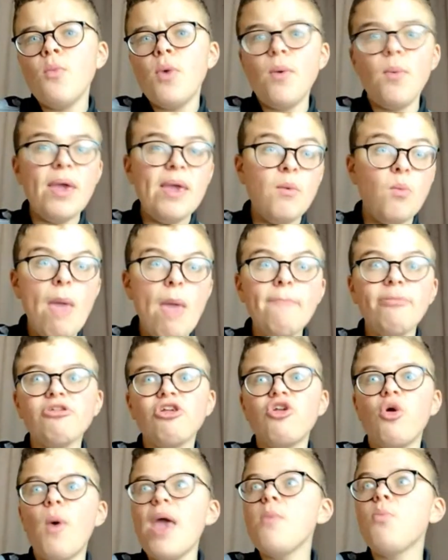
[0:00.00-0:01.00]
We beat
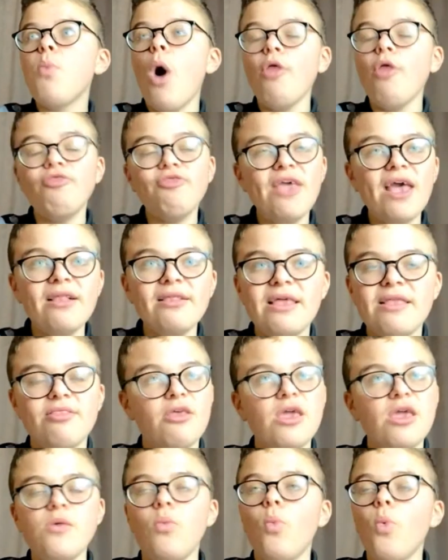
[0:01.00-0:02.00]
Wimbledon away 1-0 in
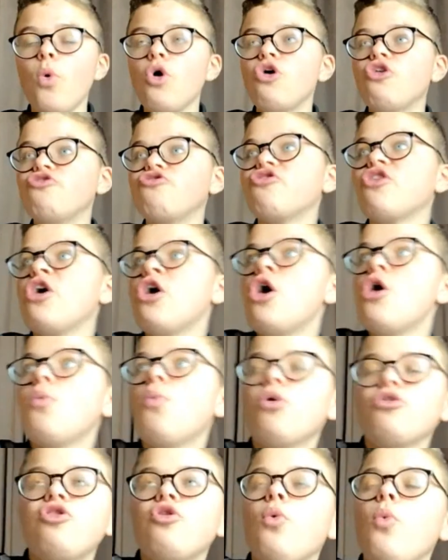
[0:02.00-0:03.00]
the worst,
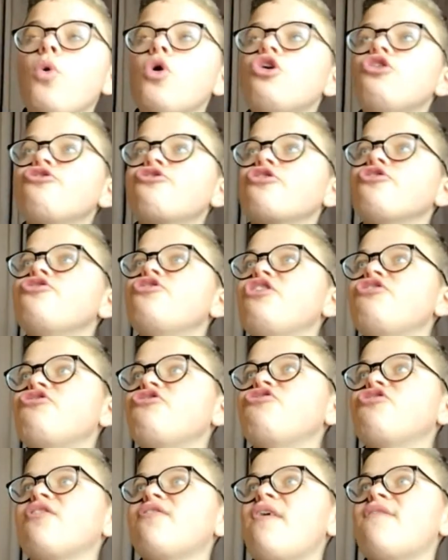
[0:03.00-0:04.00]
one of the worst
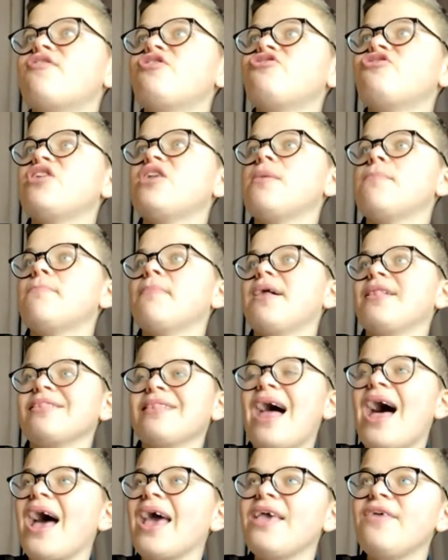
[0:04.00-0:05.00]
conditions I've ever seen in my
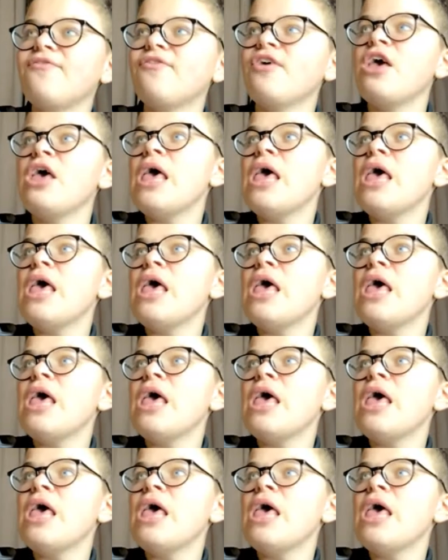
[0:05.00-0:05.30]
life.